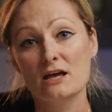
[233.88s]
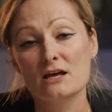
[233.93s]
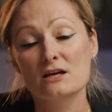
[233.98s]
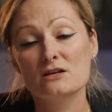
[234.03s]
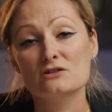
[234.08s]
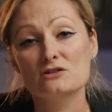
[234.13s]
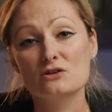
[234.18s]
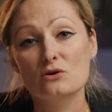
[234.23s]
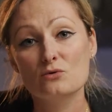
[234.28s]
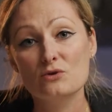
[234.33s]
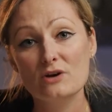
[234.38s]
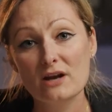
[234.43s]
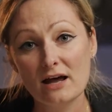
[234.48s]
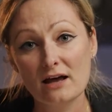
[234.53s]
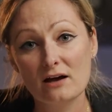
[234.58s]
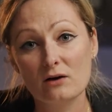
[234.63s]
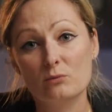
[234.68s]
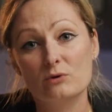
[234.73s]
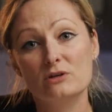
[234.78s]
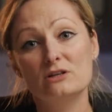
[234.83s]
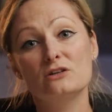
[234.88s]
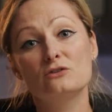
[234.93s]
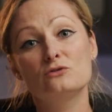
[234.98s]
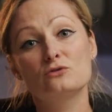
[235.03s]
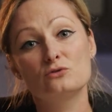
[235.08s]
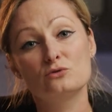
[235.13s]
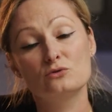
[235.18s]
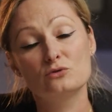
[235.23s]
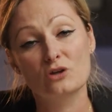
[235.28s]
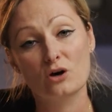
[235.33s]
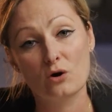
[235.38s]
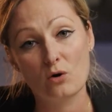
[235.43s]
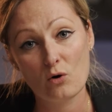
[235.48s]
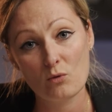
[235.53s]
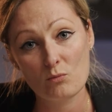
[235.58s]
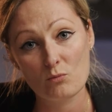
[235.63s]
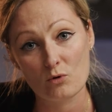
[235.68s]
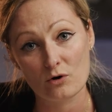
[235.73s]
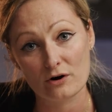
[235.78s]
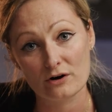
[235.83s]
So now we need to do the
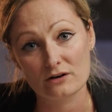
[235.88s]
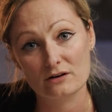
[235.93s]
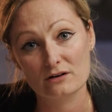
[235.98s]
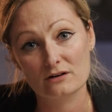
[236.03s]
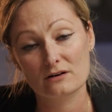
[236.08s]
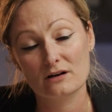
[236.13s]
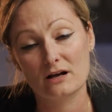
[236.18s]
homework